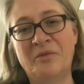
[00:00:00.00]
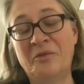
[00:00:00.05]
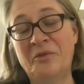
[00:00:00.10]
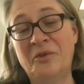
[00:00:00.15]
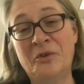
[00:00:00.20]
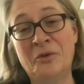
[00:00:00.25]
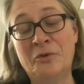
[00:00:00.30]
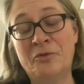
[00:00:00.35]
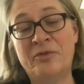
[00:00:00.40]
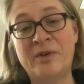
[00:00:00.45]

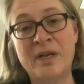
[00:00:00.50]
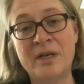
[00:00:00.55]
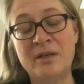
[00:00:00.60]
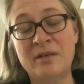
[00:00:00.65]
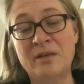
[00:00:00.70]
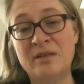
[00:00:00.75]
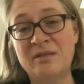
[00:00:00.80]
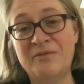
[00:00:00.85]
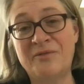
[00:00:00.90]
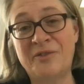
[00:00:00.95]
Ukraine
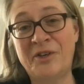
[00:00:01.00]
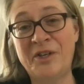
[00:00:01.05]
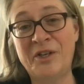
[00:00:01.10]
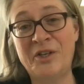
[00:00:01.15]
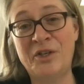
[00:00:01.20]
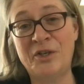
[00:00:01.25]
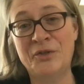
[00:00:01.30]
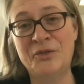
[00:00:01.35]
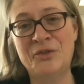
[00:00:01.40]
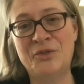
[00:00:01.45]
is very
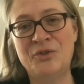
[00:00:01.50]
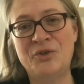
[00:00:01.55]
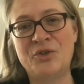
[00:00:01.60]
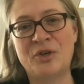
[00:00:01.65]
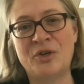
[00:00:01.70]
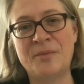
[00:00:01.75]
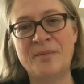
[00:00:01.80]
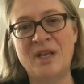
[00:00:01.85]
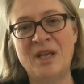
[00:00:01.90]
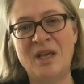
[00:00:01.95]
close to
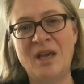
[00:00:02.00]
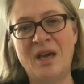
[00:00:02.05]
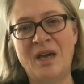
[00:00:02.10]
Germany,